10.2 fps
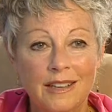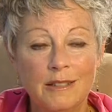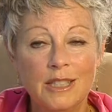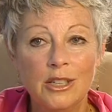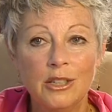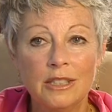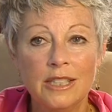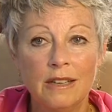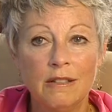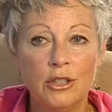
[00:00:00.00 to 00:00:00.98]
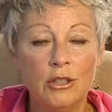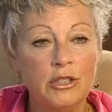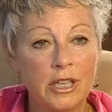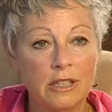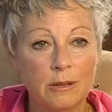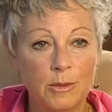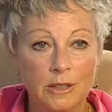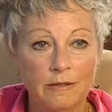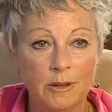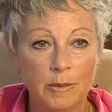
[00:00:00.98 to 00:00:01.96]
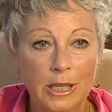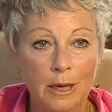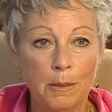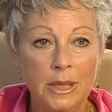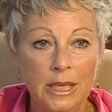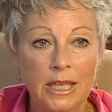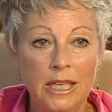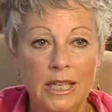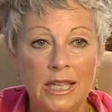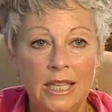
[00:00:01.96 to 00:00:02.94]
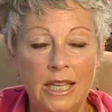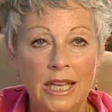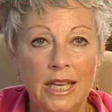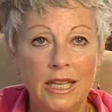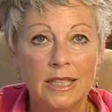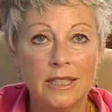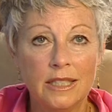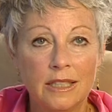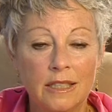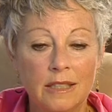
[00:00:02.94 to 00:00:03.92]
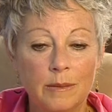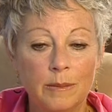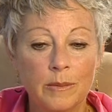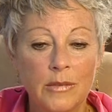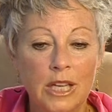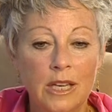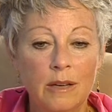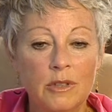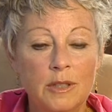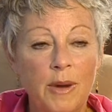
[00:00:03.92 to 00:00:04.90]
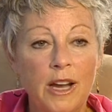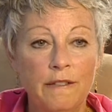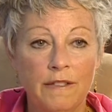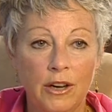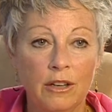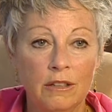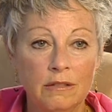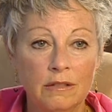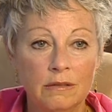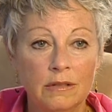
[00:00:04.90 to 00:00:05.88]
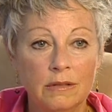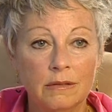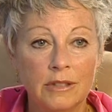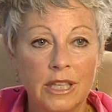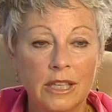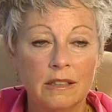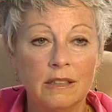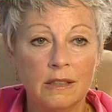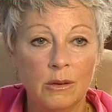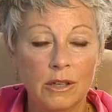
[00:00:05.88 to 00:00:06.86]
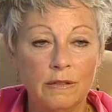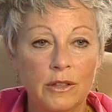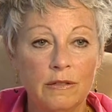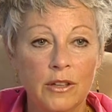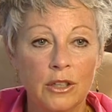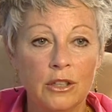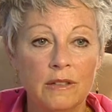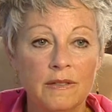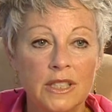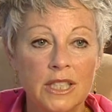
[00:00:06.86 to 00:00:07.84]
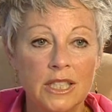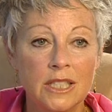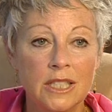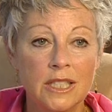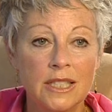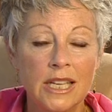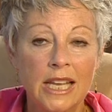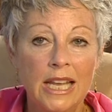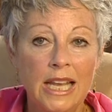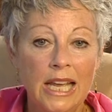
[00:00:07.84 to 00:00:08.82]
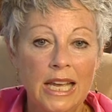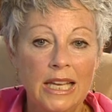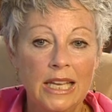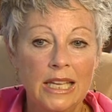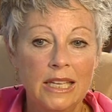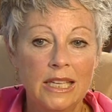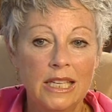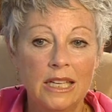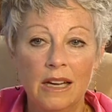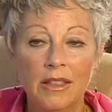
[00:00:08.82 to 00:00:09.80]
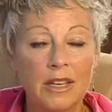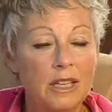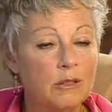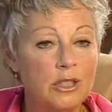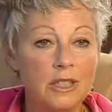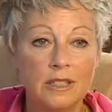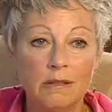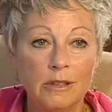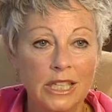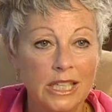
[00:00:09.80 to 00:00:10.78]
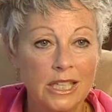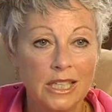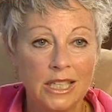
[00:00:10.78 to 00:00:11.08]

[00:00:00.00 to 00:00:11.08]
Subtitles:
I was in contact with two gentlemen from the company, and it was by phone. We had quite a few phone conversations, and I think it was just a week